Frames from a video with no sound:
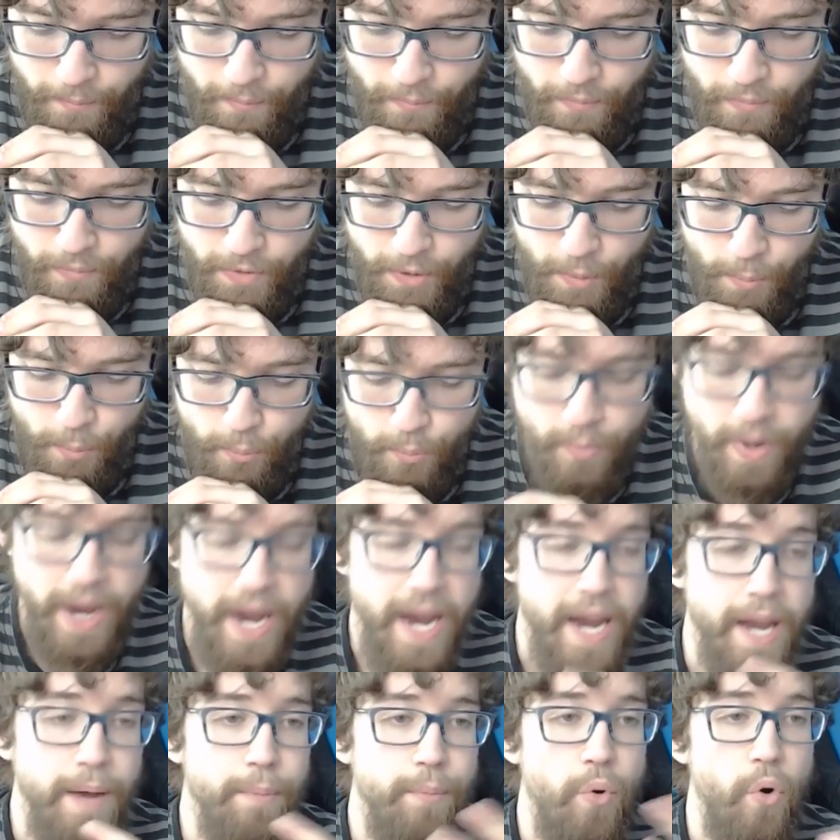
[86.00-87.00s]
the
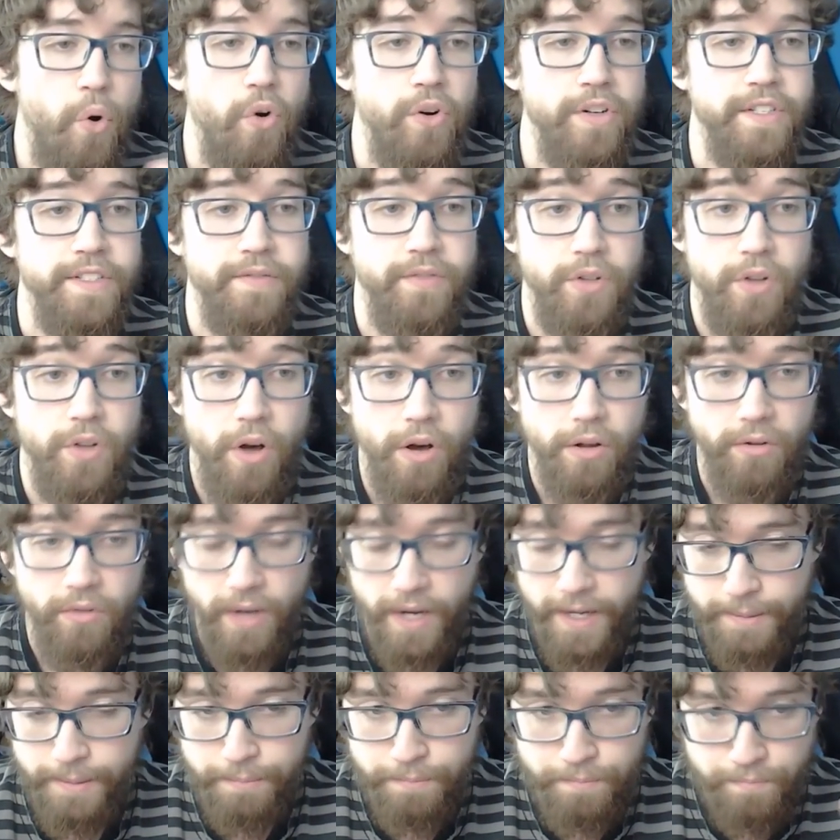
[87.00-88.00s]
main parts of a
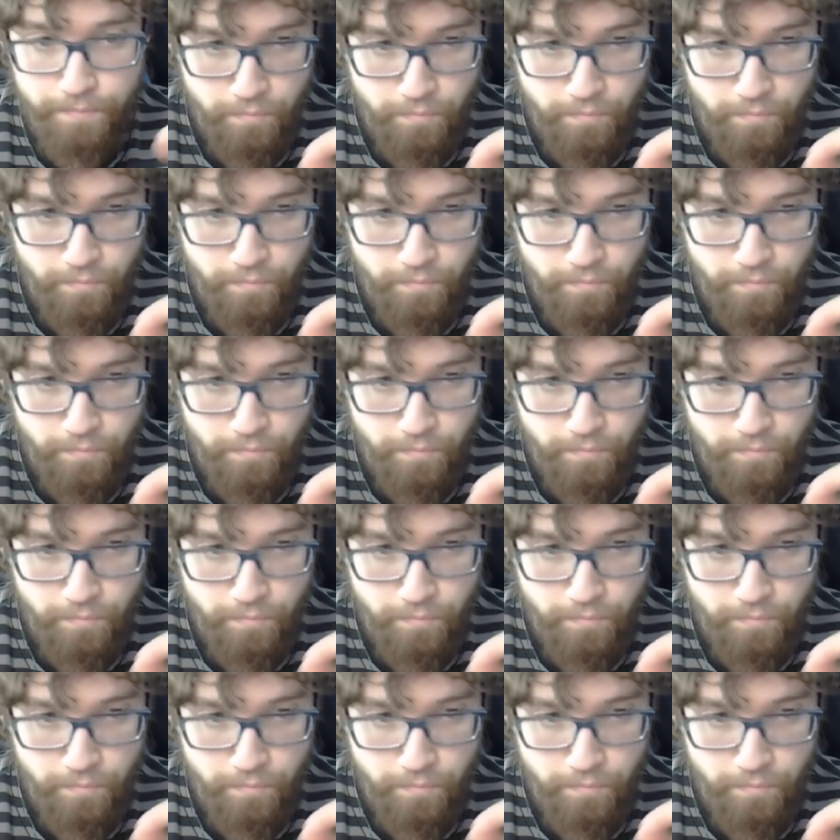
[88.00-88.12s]
logline